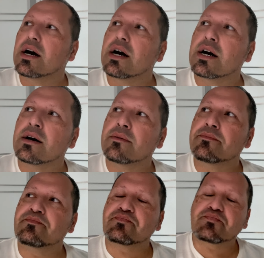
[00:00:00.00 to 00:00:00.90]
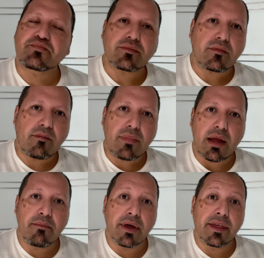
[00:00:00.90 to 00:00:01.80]
Um,
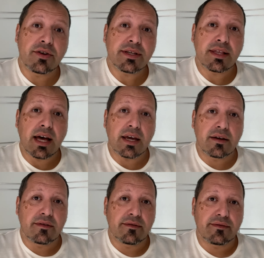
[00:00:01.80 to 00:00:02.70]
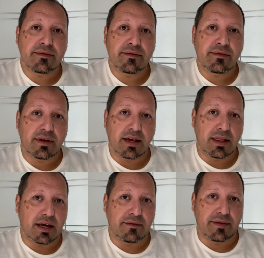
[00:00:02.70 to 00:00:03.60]
but there's a lot of a
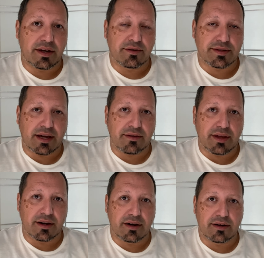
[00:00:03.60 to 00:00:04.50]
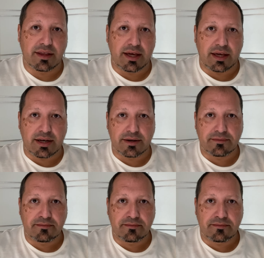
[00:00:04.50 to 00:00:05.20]
lot of videos out there that